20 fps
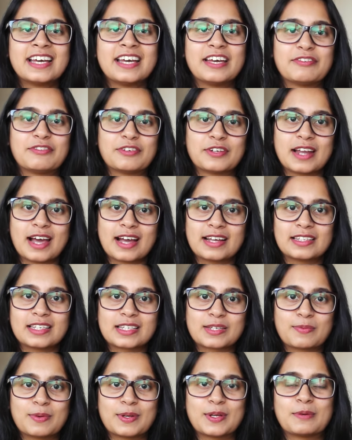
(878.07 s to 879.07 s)
If you like
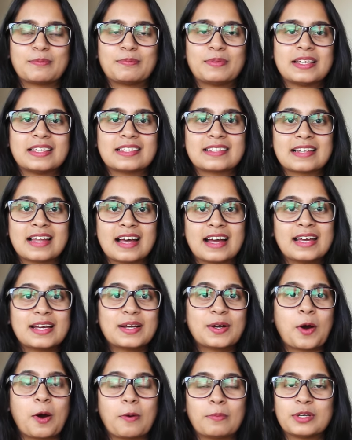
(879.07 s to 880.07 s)
this video, please
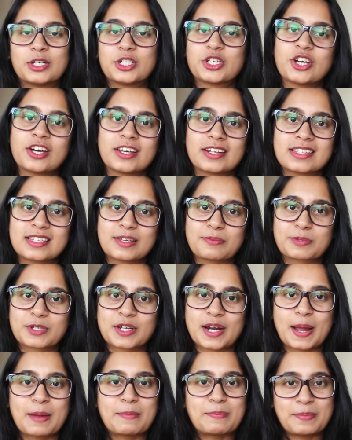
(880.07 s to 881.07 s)
like, comment, share, and
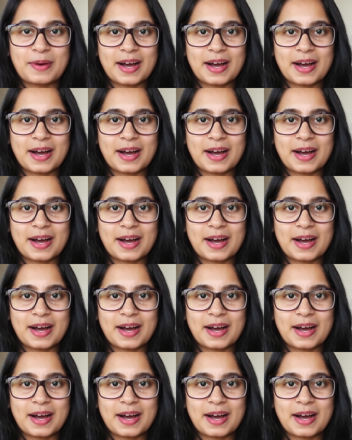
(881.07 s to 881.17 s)
subscribe.